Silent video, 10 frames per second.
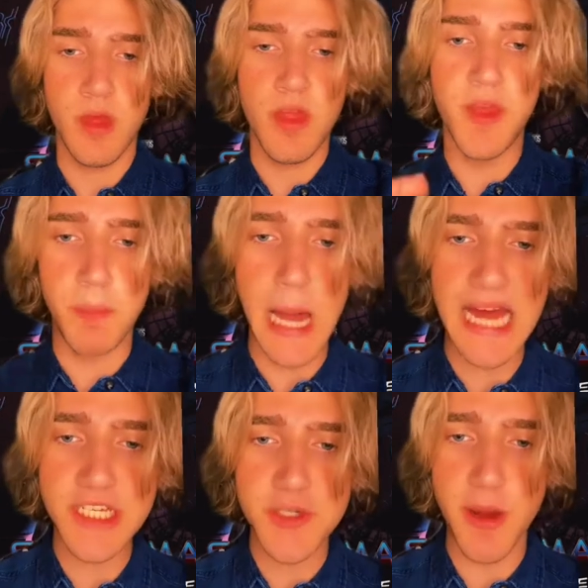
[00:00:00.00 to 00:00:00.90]
The
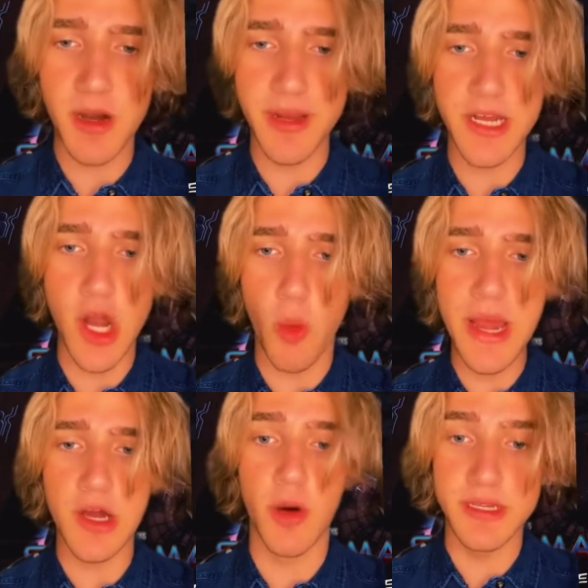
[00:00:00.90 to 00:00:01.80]
plot to Spider-Man No Way
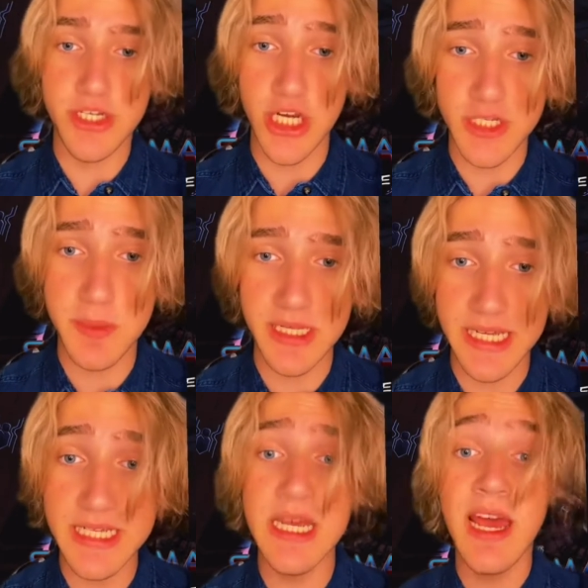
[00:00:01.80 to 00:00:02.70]
Home has just been
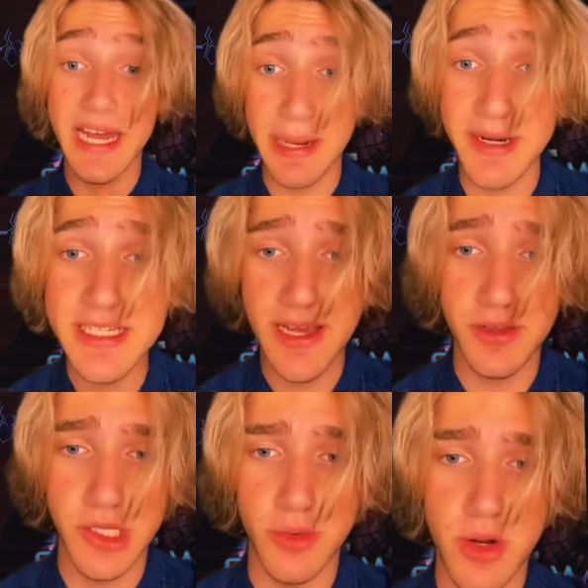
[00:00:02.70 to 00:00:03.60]
leaked, and I'm going to tell
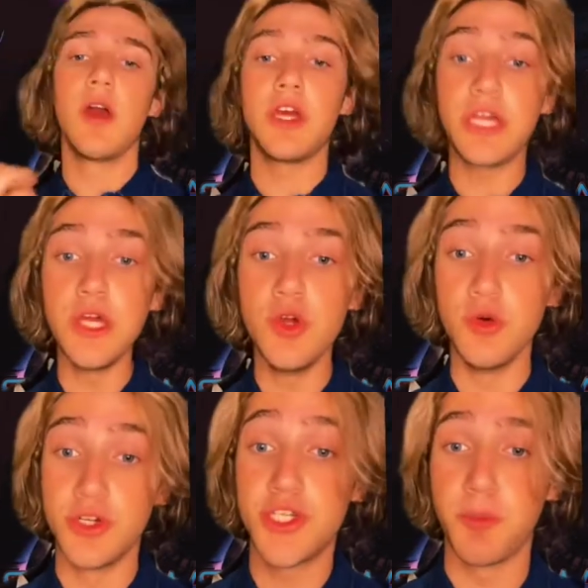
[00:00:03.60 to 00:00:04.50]
you,
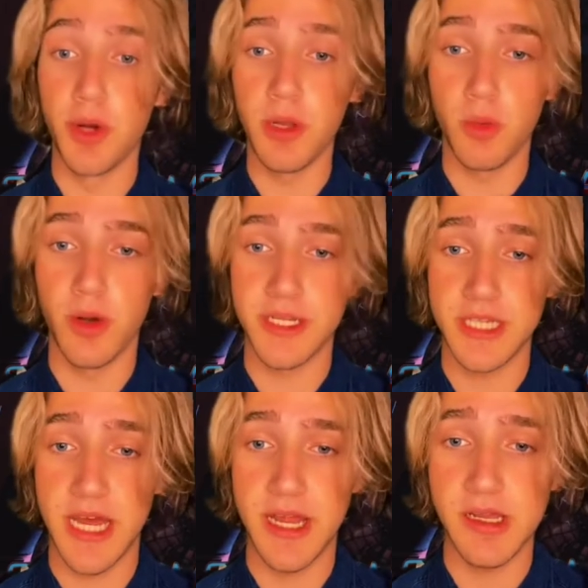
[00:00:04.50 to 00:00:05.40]
huge spoiler warnings
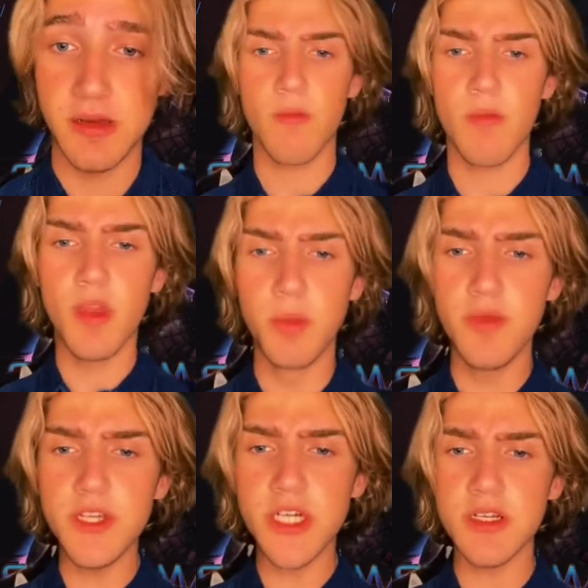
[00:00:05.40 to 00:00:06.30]
ahead. The
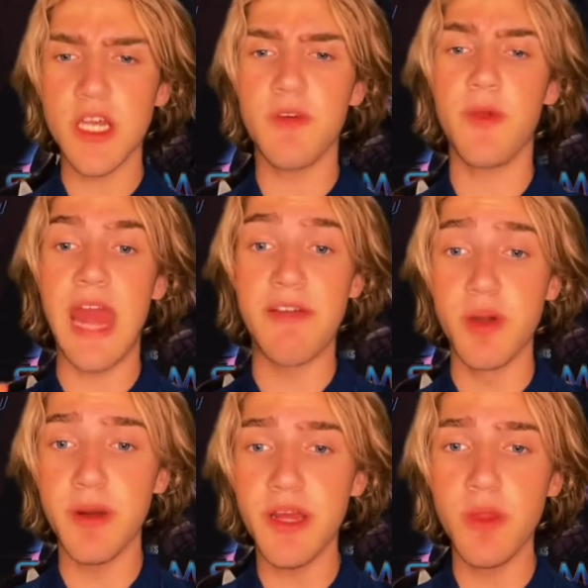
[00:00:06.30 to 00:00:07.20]
movie starts off with
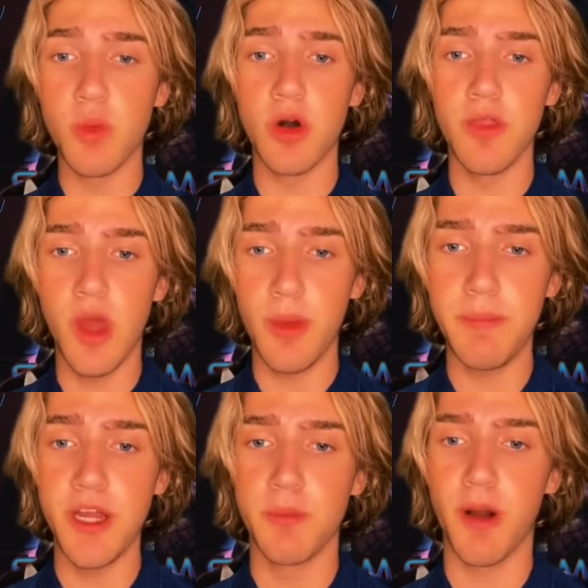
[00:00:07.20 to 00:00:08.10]
everybody in the world knowing
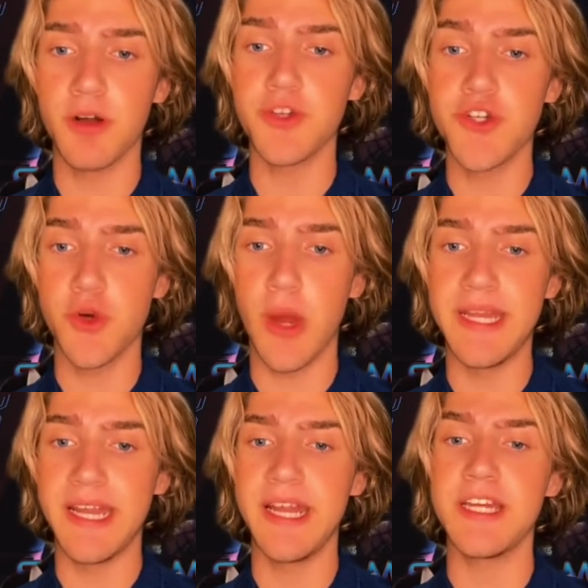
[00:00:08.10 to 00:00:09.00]
Peter Parker's true
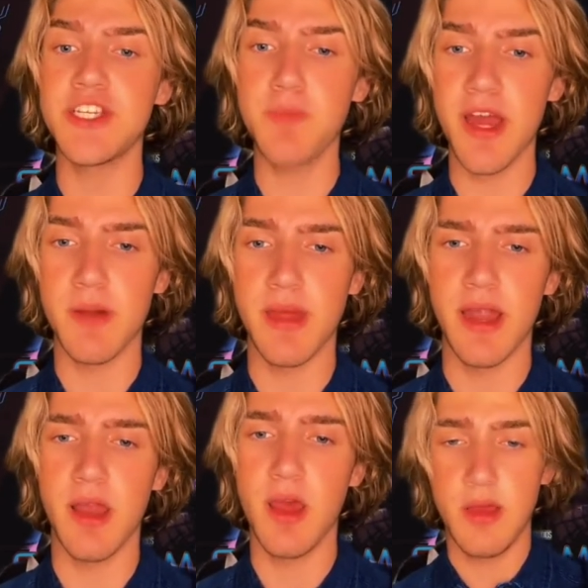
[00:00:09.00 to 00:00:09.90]
identity as
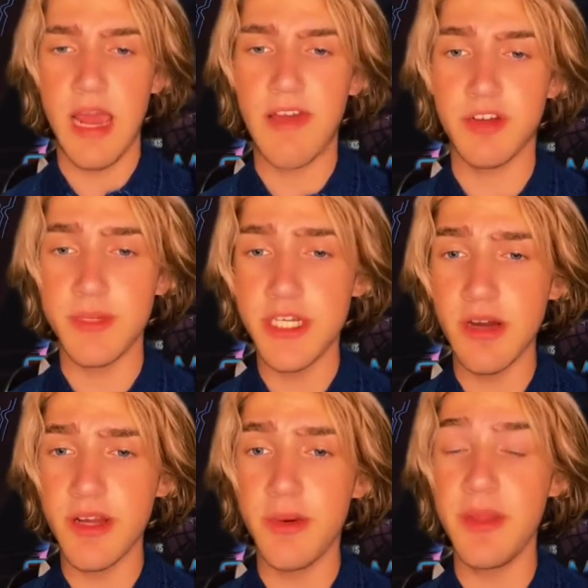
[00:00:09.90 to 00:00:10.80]
Spider-Man, after
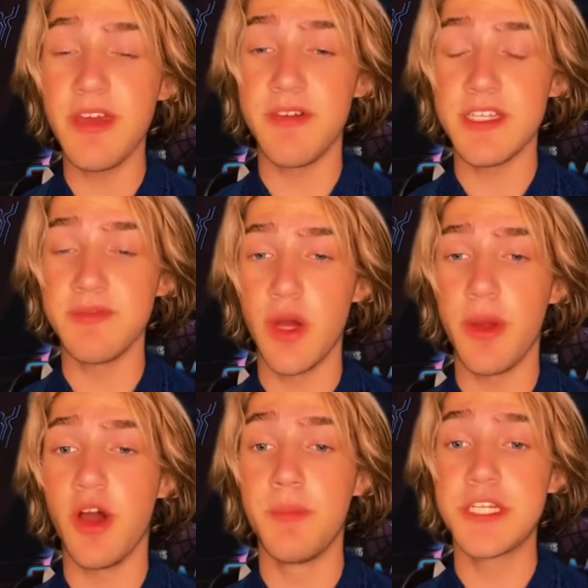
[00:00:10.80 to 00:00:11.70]
Mysterio and the events of No Way
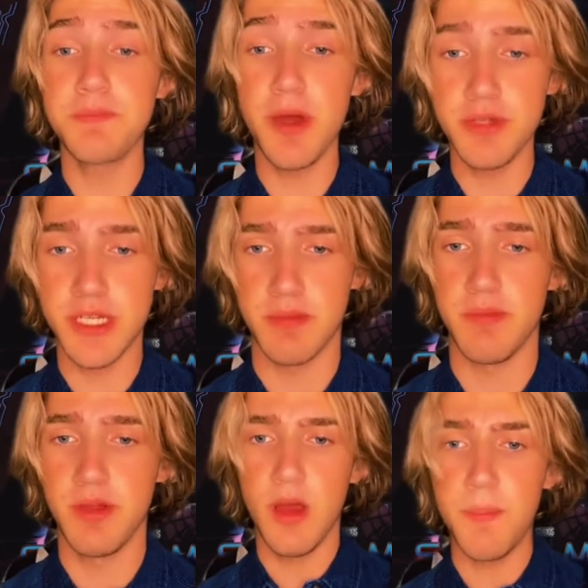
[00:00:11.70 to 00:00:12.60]
Home exposed him.
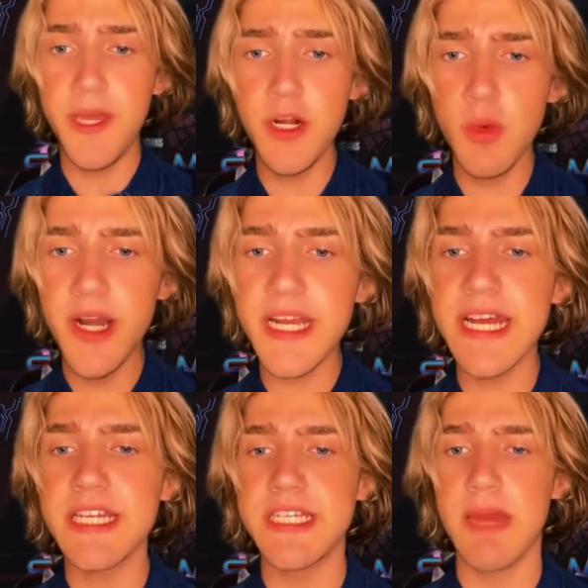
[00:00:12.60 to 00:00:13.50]
Peter, wanting to get
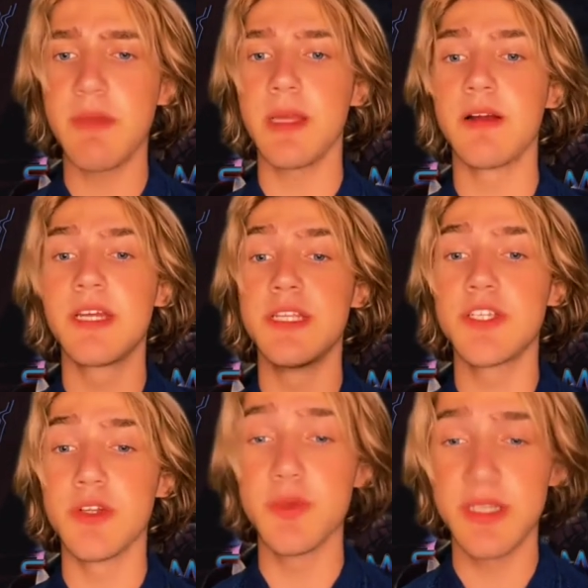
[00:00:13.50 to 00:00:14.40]
his name cleared,
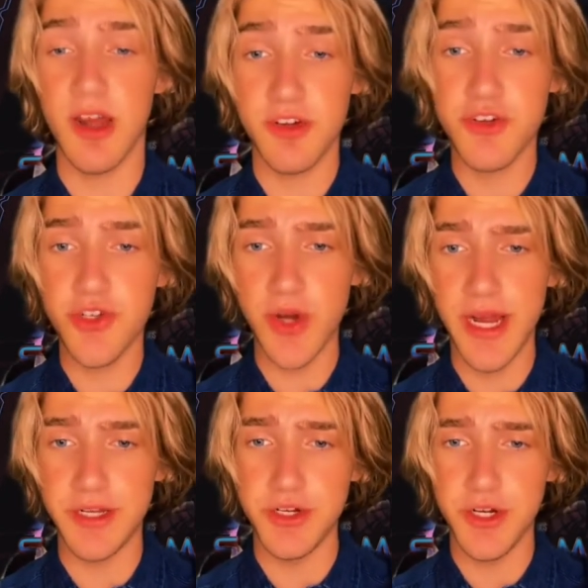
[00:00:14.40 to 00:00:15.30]
consults with Doctor
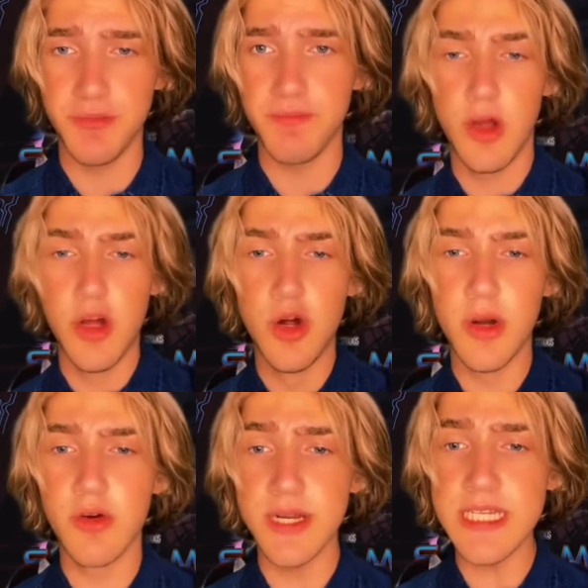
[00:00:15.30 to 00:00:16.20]
Strange, who
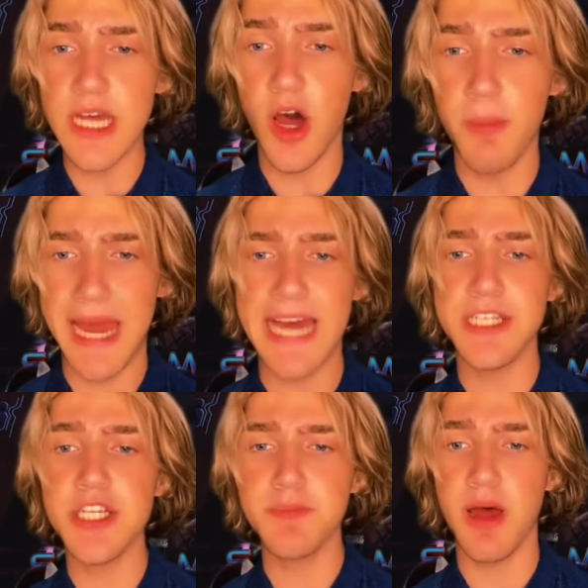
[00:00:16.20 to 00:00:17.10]
agrees to help cast
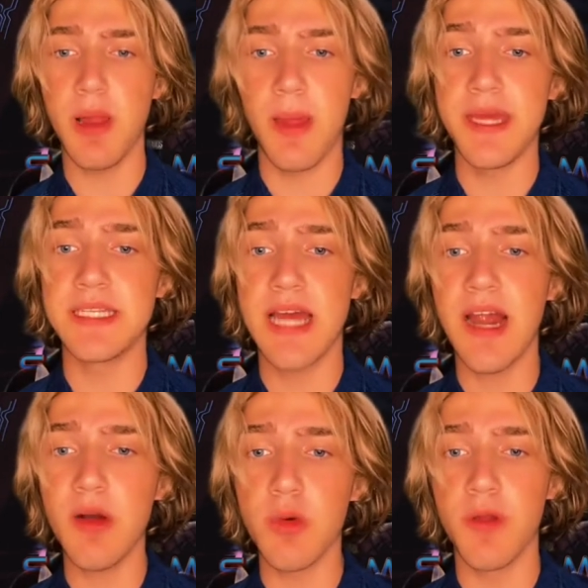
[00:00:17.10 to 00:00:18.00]
a spell on the
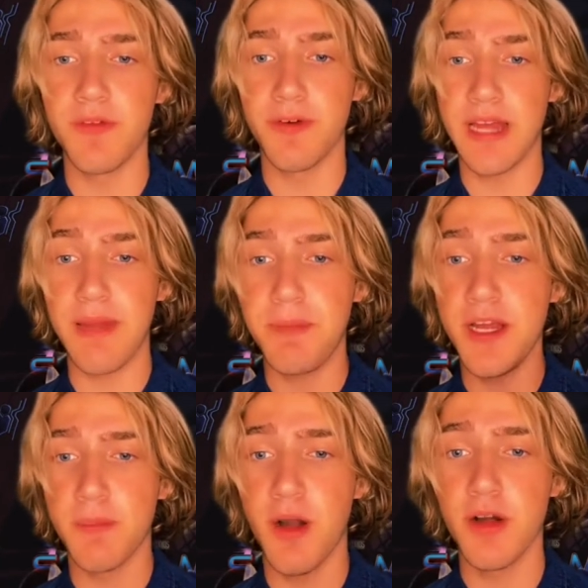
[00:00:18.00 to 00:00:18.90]
entire world to forget
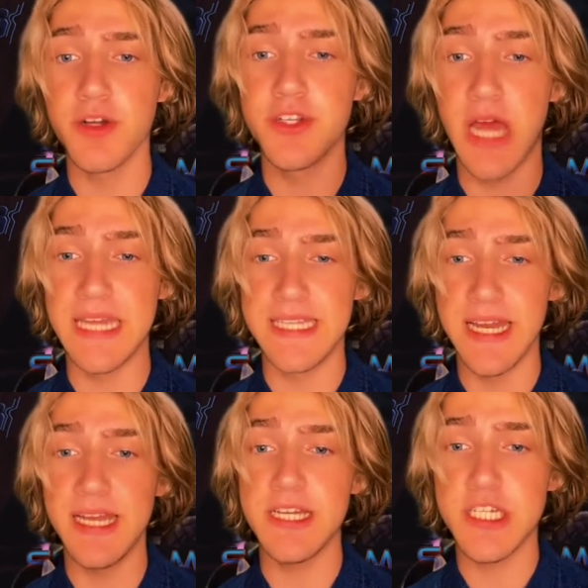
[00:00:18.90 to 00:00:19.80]
Peter Parker's
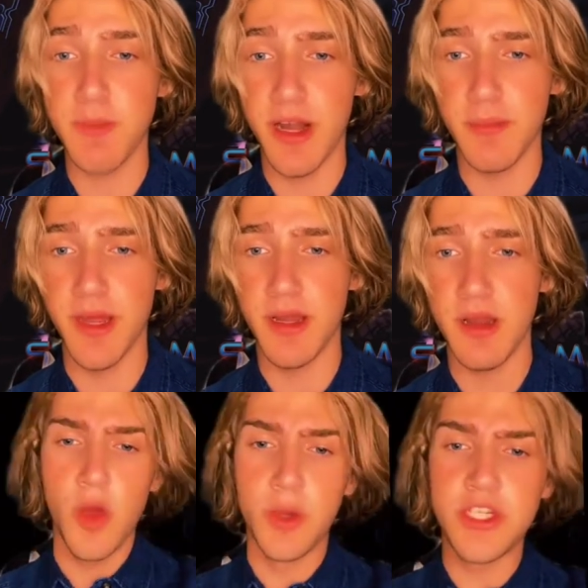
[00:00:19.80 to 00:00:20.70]
identity as Spider-Man,
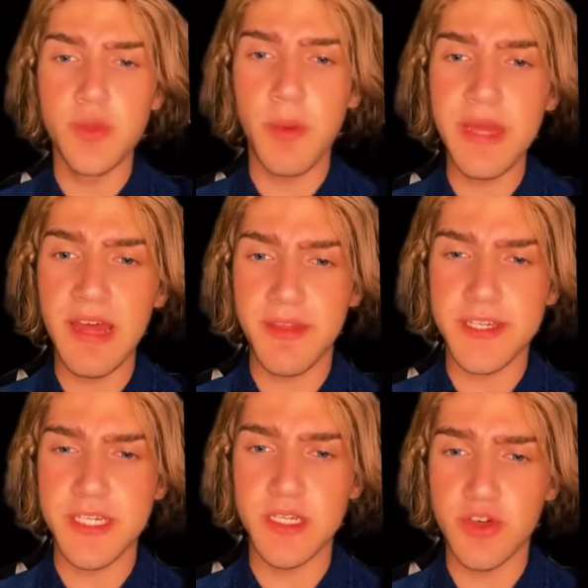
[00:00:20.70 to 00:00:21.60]
which is when we get
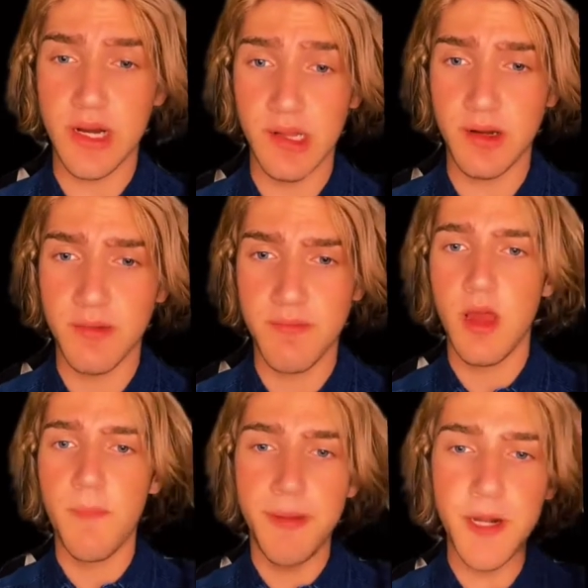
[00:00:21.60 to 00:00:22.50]
this in the trailer.
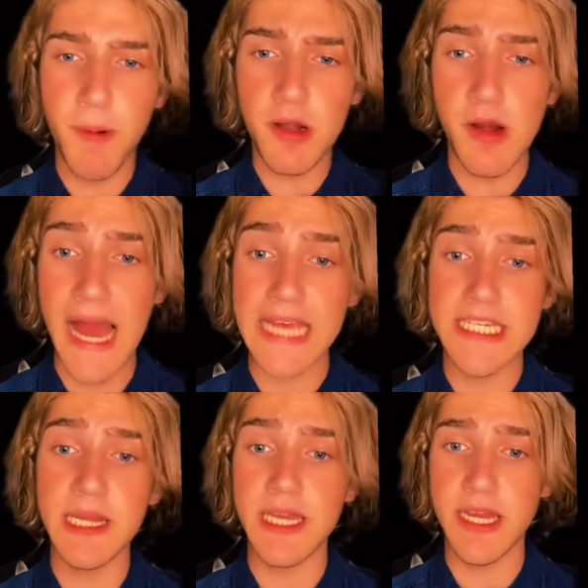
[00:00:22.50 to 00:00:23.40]
Peter Parker
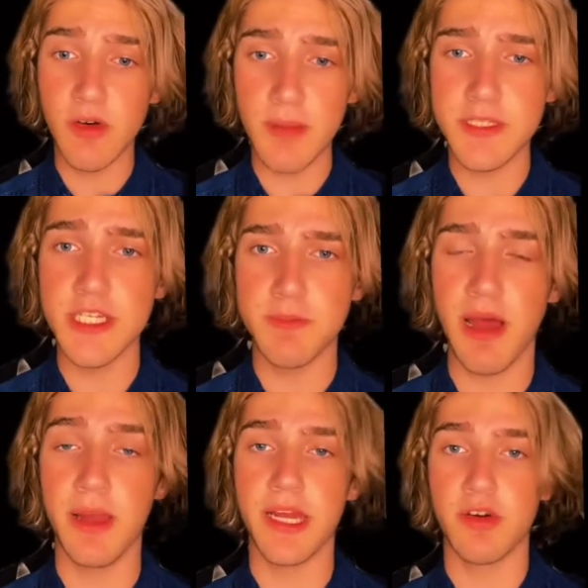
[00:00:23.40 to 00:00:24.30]
accidentally interrupts the
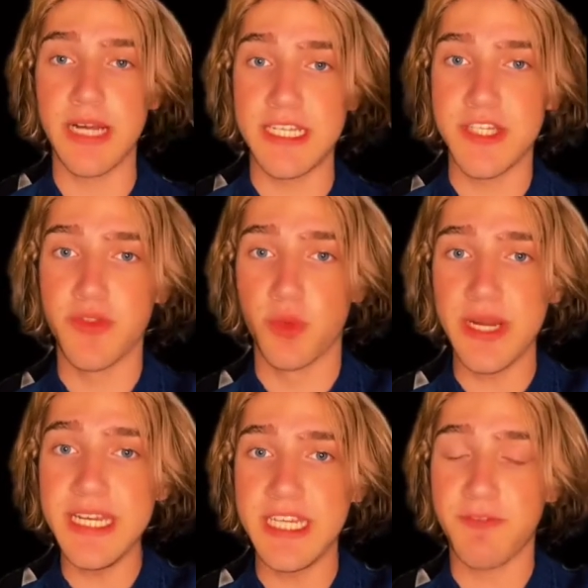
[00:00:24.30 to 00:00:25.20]
spell and creates
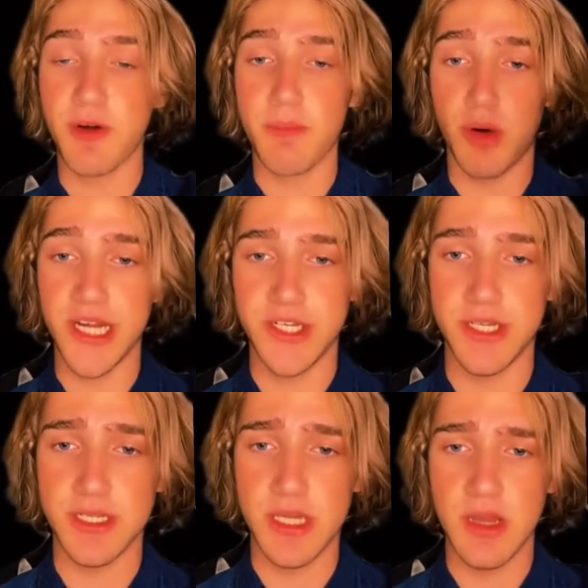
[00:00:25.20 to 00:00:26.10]
3 different
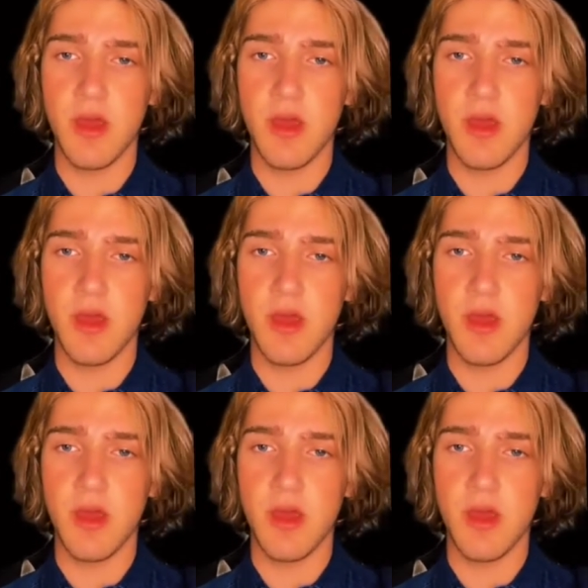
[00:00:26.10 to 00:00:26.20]
branches.